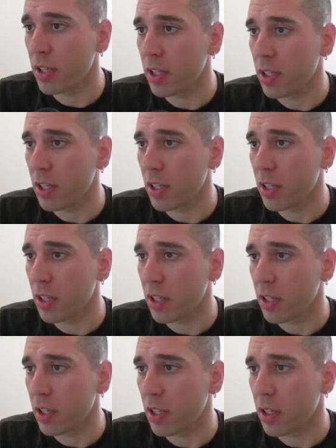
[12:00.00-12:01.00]

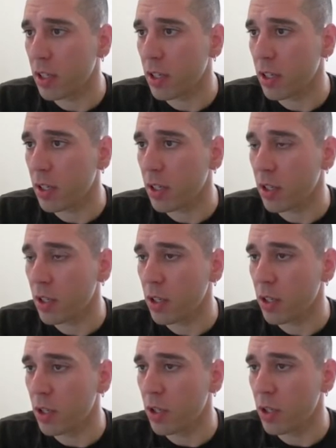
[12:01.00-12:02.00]

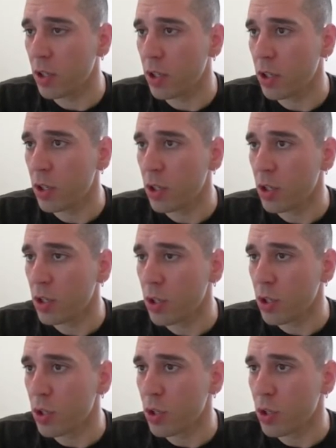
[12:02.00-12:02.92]
(no one is talking)